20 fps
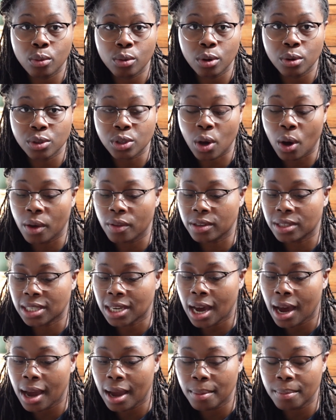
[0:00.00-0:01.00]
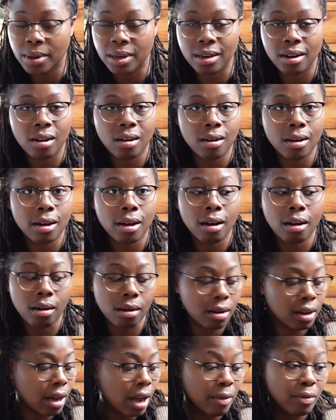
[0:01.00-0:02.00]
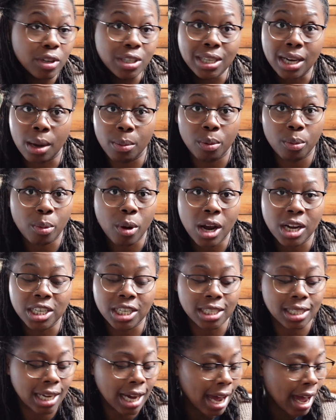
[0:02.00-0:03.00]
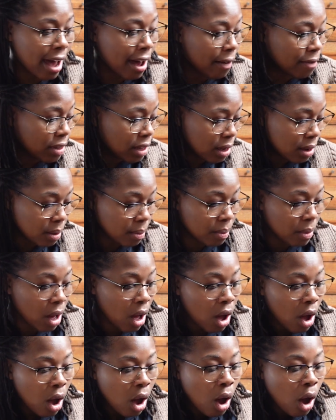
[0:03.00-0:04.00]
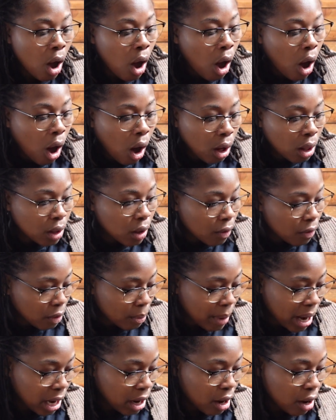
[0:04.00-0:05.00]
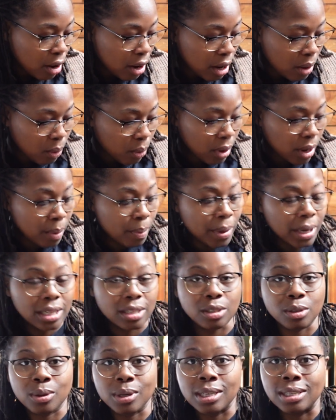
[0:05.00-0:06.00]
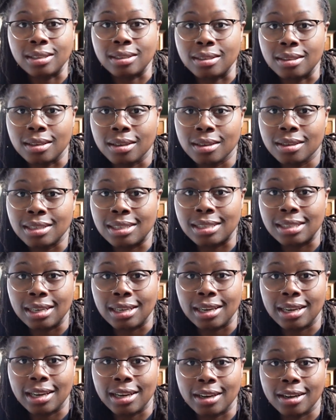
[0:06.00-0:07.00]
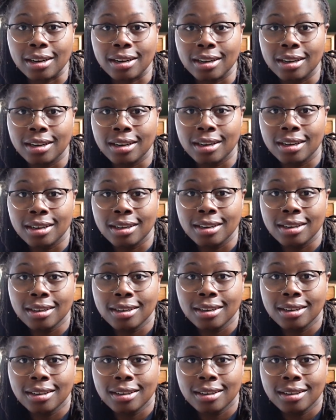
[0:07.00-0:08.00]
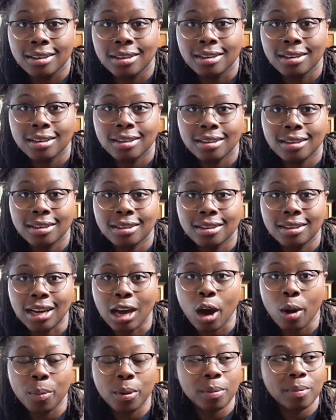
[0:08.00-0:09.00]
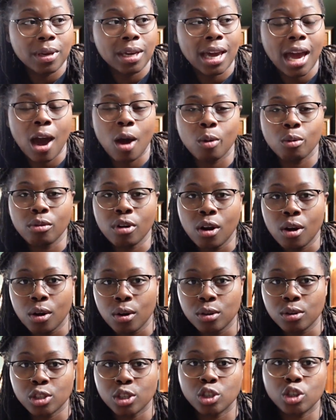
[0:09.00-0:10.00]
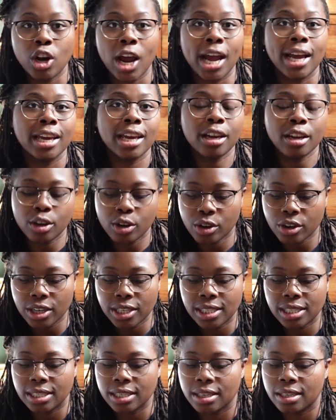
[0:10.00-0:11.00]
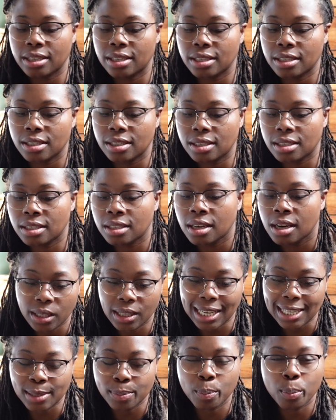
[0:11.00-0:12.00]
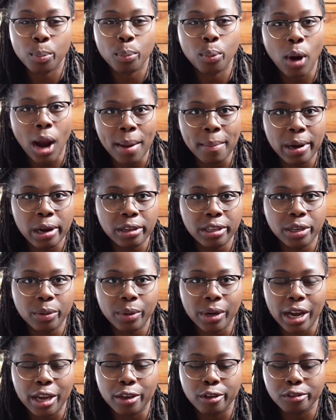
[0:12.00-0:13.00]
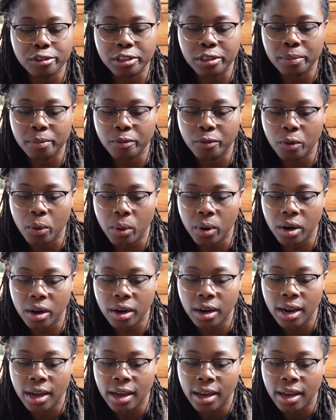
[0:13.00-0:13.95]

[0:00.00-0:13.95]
rows all the time, and every type of project. I have them all over my current whip, as you can see here, helping me count rows, track increases. That's primarily what I use them for,